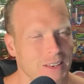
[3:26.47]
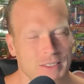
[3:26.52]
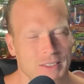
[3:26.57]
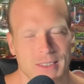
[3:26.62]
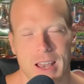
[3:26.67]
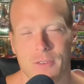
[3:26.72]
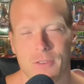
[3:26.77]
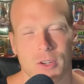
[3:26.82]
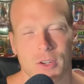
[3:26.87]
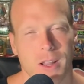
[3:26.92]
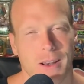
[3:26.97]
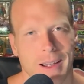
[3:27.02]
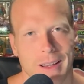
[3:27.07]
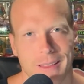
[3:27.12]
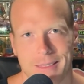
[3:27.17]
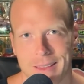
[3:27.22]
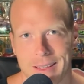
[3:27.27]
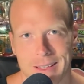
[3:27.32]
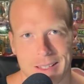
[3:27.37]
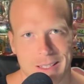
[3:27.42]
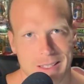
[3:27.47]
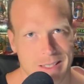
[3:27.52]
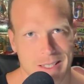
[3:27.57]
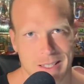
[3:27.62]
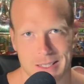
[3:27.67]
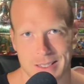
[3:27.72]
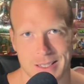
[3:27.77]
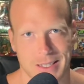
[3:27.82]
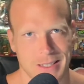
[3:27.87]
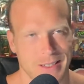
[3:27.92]
never done anything
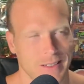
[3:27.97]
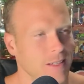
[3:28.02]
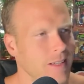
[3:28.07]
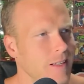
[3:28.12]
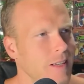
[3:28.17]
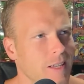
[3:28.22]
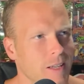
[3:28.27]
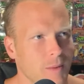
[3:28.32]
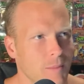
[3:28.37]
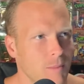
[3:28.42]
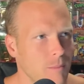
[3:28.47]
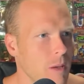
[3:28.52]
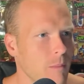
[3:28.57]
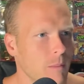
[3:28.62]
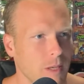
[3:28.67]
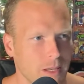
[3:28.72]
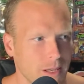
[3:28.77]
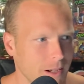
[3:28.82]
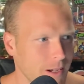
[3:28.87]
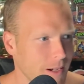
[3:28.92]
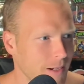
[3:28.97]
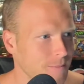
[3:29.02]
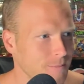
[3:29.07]
consistent. Maybe